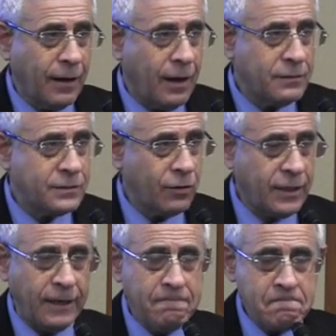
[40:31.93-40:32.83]
house.
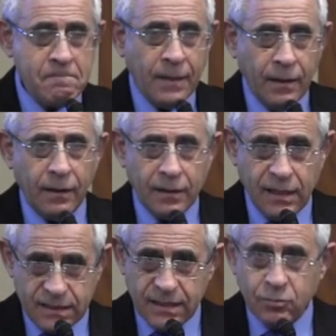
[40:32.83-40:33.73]
Okay,
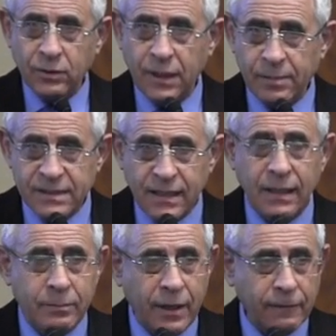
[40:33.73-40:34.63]
this is what happens in
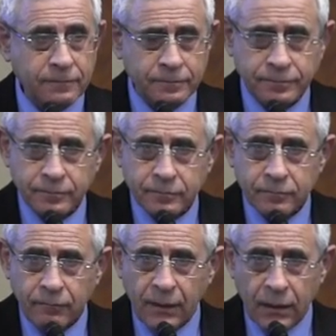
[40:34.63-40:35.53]
Libya.
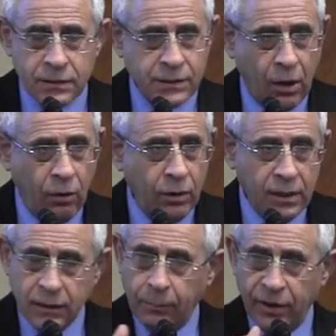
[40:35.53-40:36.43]
So
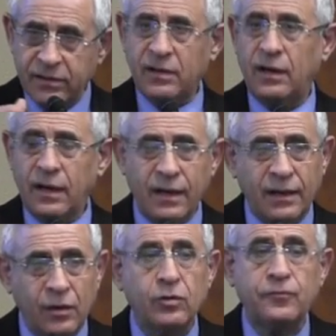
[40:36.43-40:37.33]
the political arena
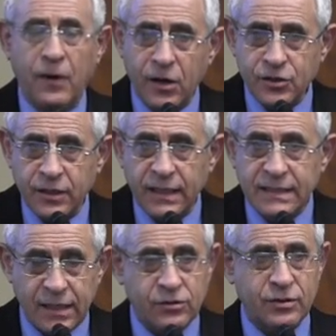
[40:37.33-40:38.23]
cannot function
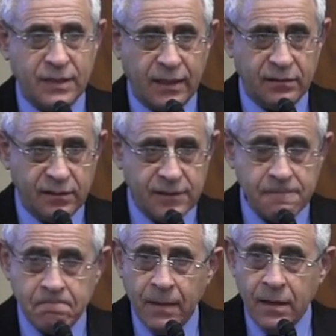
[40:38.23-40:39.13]
in such
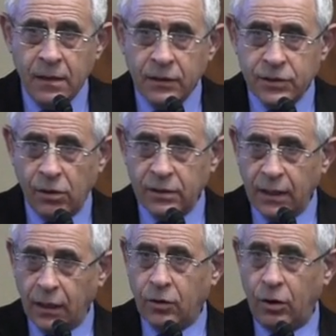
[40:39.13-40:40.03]
societies. So
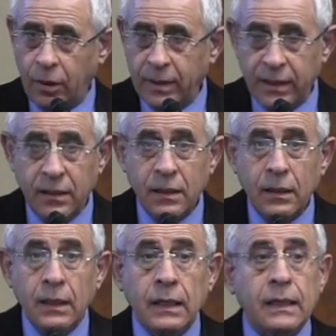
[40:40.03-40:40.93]
the economy,
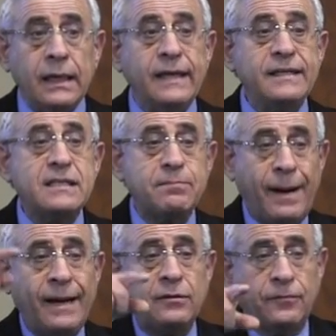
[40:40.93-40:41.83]
in
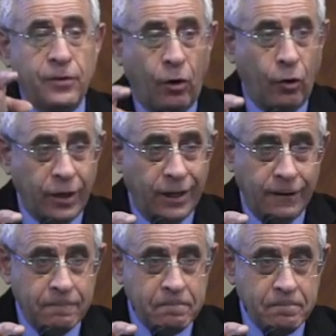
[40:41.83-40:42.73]
spite of the oil,